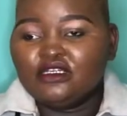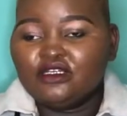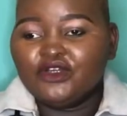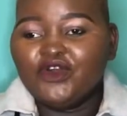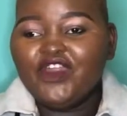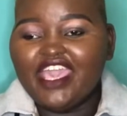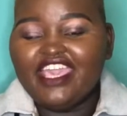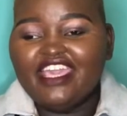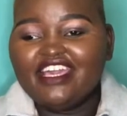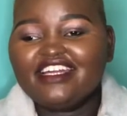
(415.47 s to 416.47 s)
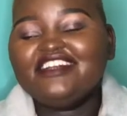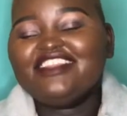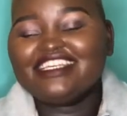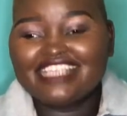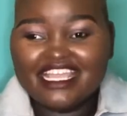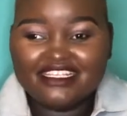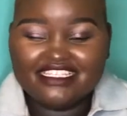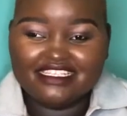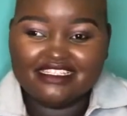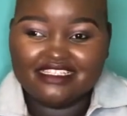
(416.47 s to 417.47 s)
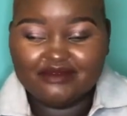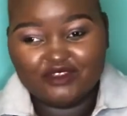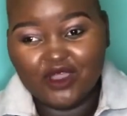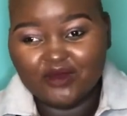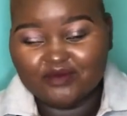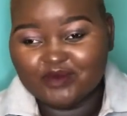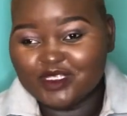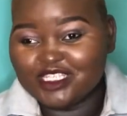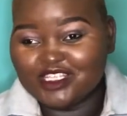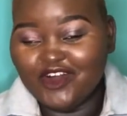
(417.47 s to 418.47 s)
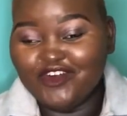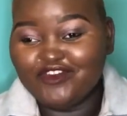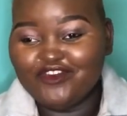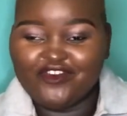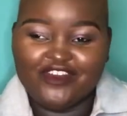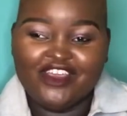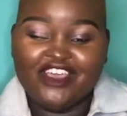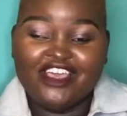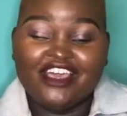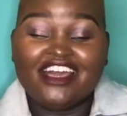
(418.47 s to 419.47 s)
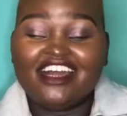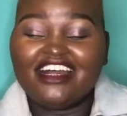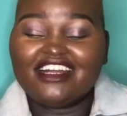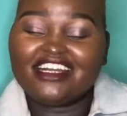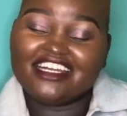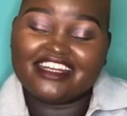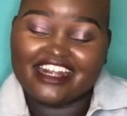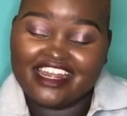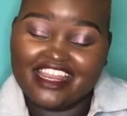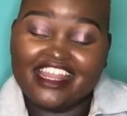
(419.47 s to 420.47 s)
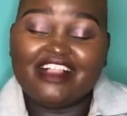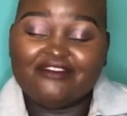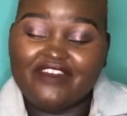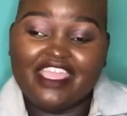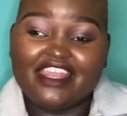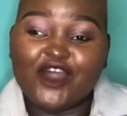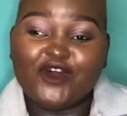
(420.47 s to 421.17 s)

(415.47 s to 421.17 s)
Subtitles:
Okay, the signs and symptoms of renal failure or